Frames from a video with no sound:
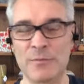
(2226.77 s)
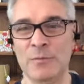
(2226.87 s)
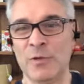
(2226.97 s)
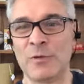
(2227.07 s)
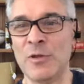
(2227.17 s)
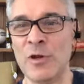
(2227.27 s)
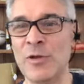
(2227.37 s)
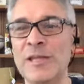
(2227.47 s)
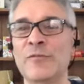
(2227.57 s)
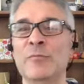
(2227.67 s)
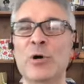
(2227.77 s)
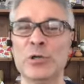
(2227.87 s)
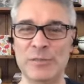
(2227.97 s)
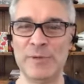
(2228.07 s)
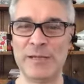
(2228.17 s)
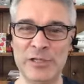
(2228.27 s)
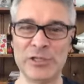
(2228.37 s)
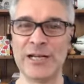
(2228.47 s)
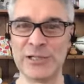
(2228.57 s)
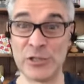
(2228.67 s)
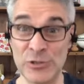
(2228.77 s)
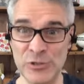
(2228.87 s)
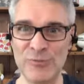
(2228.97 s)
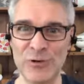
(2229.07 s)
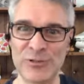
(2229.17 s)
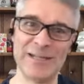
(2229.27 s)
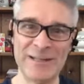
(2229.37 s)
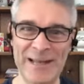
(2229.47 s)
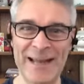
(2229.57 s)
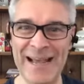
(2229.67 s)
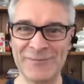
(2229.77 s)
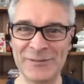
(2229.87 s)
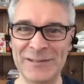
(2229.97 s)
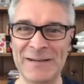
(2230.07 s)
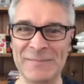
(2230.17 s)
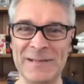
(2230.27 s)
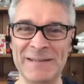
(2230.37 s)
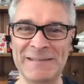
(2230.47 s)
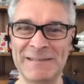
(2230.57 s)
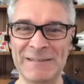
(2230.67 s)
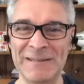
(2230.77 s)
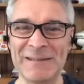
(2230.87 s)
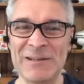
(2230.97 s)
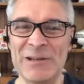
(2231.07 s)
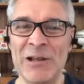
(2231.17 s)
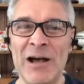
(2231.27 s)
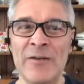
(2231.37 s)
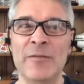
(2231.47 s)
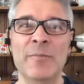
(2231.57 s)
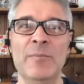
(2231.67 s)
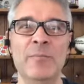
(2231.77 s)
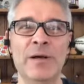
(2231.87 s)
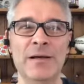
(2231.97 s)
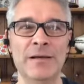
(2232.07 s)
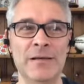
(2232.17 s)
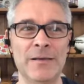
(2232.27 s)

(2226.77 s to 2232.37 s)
uh, you know even possibly be jealous because you've got it and they haven't i mean i mm. remember mm.